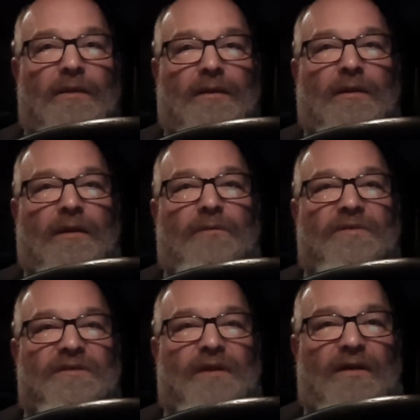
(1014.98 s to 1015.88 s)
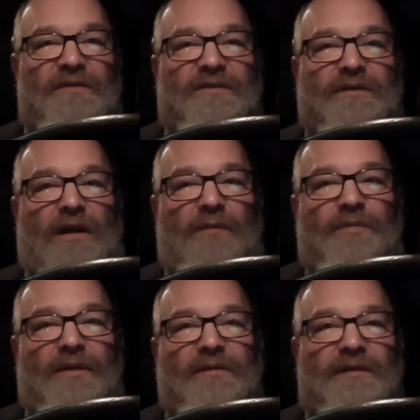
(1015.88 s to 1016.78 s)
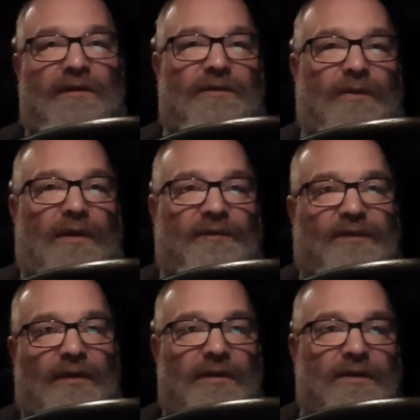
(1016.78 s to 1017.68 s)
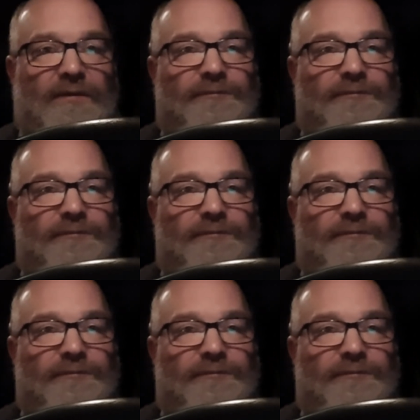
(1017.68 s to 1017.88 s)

It was non-stop until 12:30.